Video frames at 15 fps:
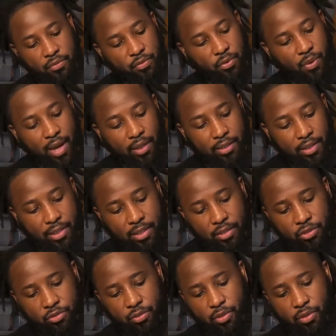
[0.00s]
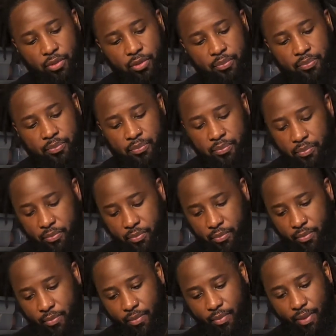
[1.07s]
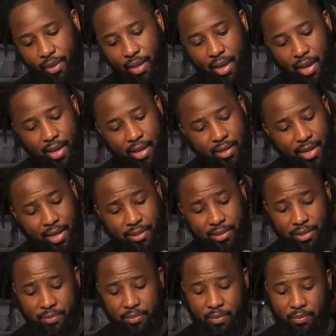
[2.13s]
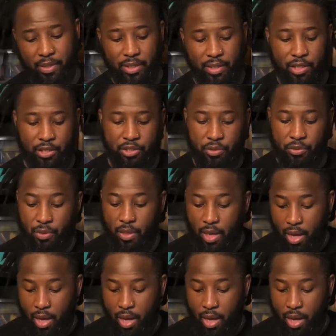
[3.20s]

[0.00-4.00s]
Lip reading: quality control, and that seems to be an issue.